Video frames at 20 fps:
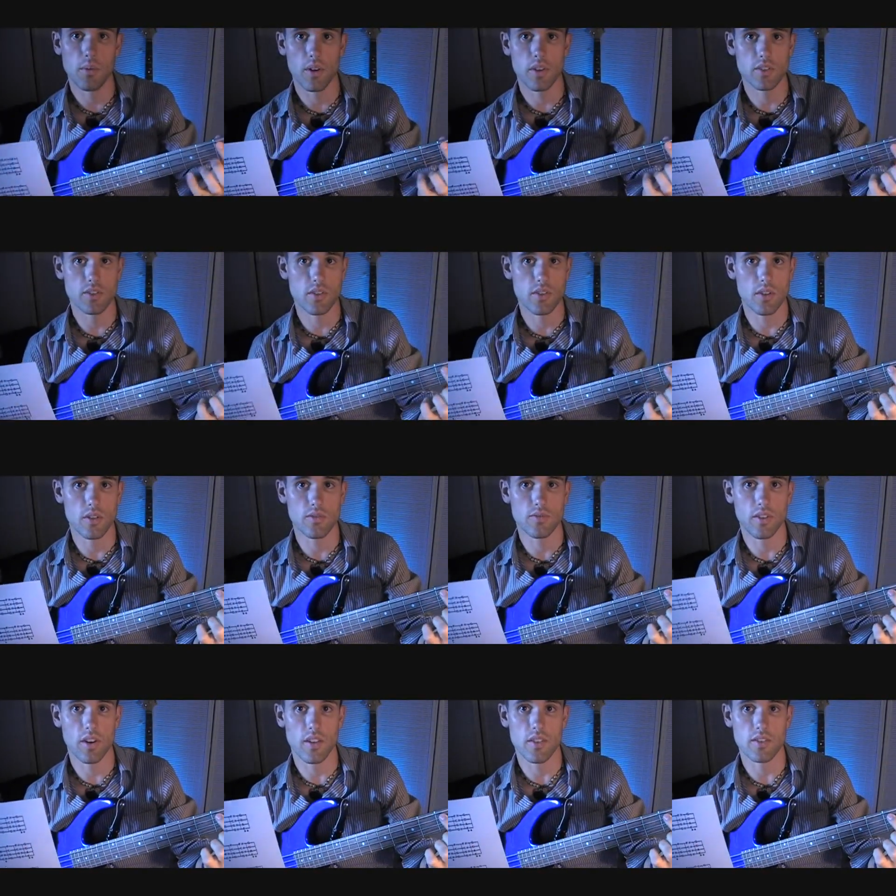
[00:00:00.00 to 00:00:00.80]
was
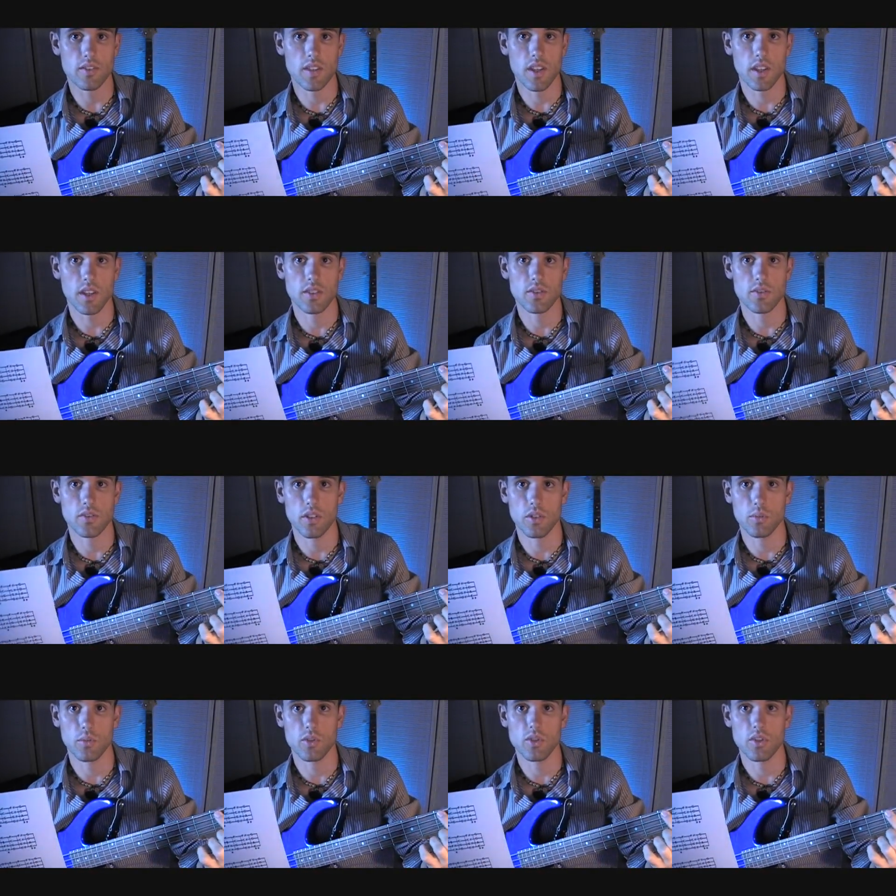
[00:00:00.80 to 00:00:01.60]
3rd fret of the 2nd
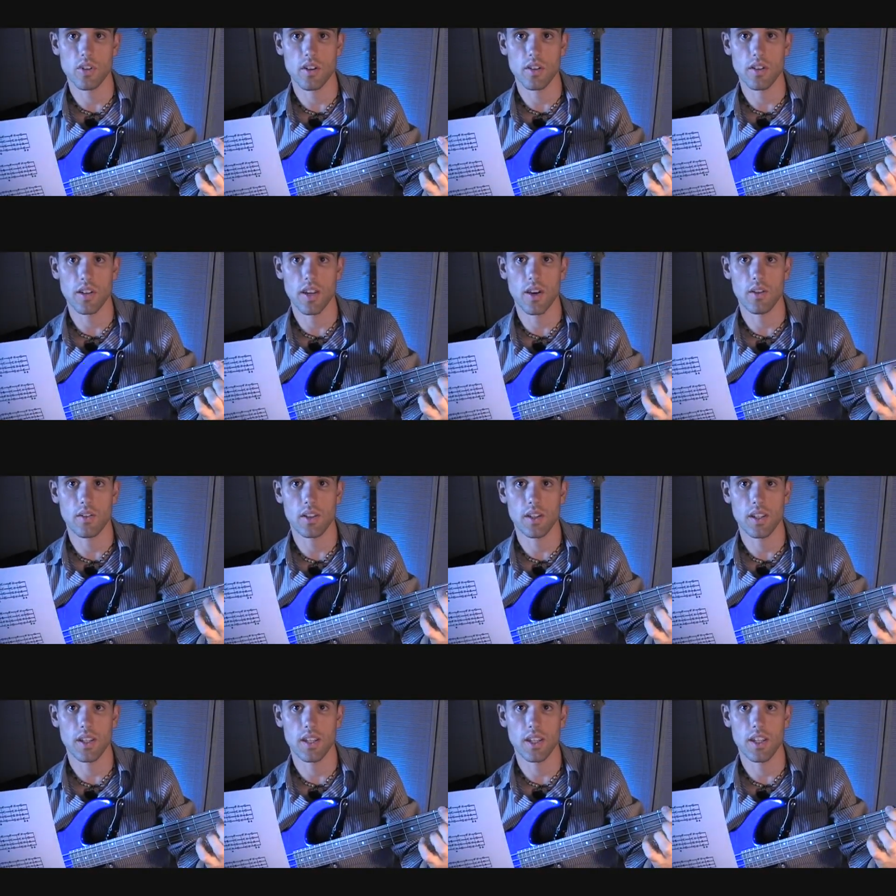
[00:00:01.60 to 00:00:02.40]
string, we're starting
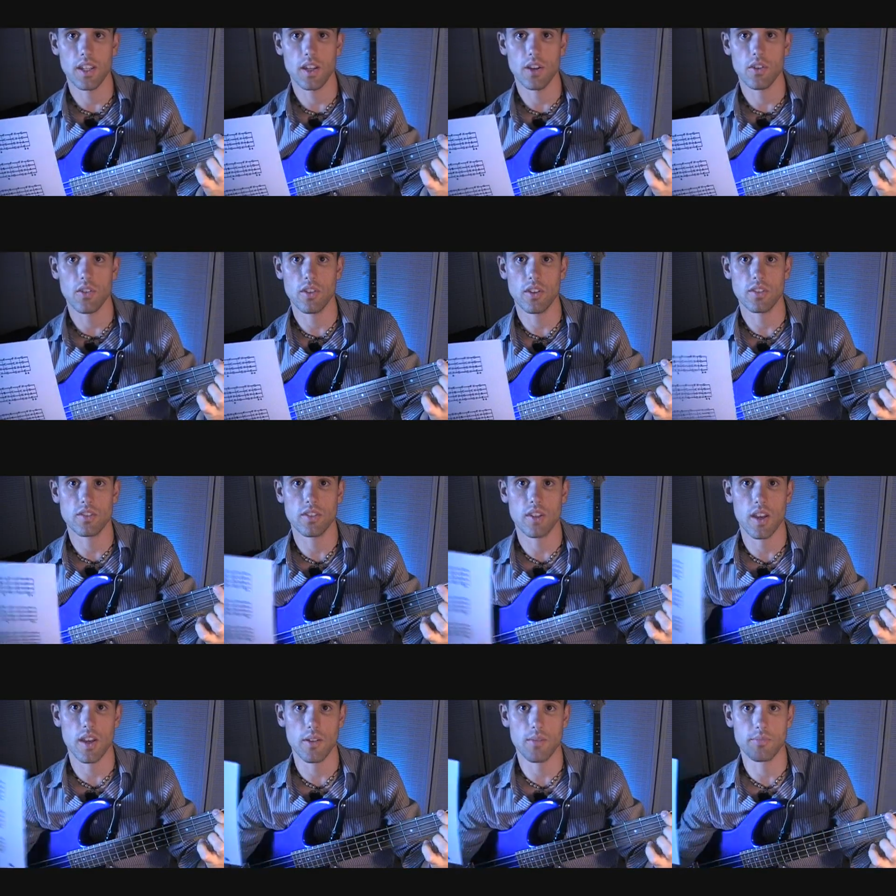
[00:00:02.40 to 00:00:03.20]
down here this
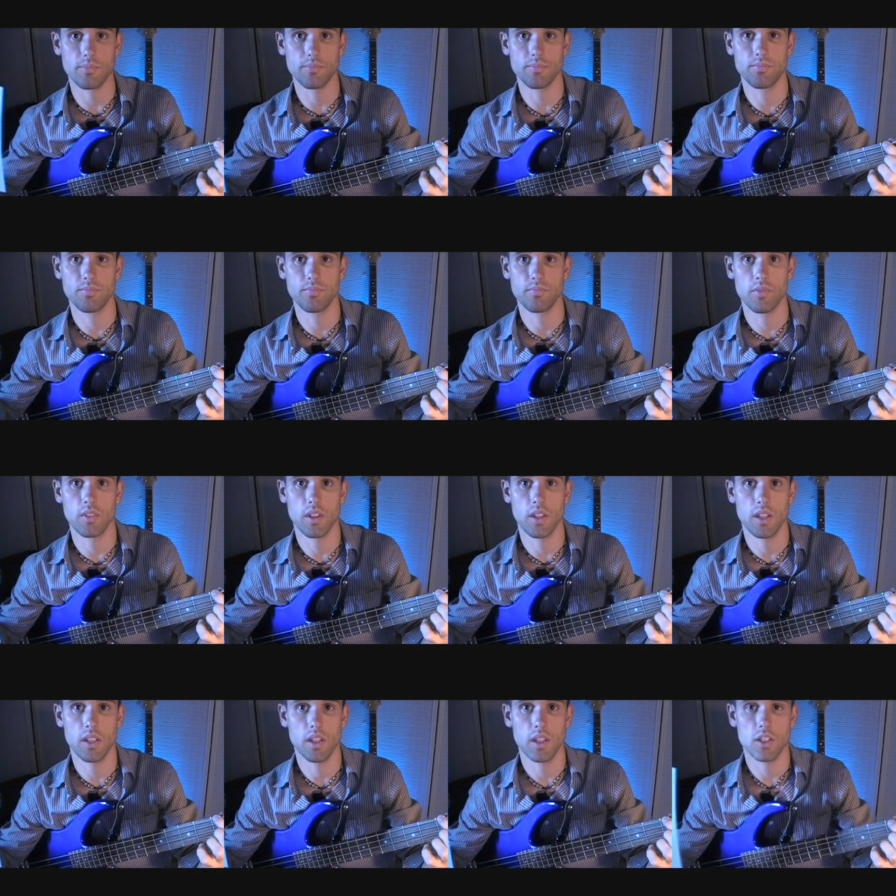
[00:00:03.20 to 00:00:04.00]
time.
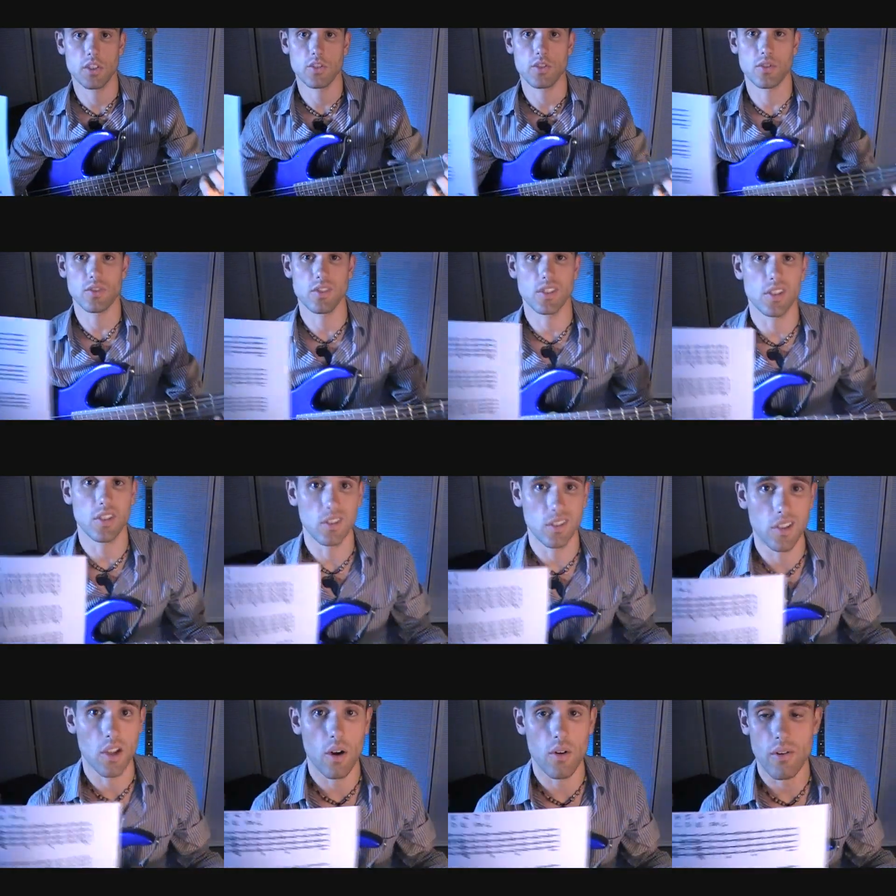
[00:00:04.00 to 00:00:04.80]
So it's a
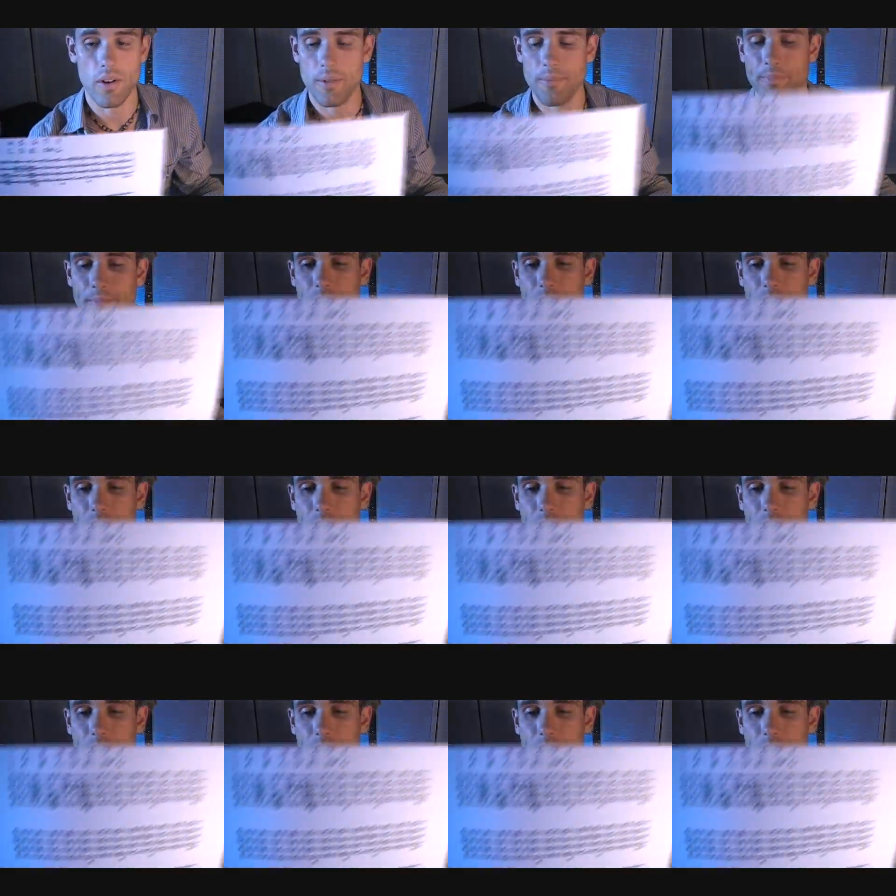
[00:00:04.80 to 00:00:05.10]
little lower.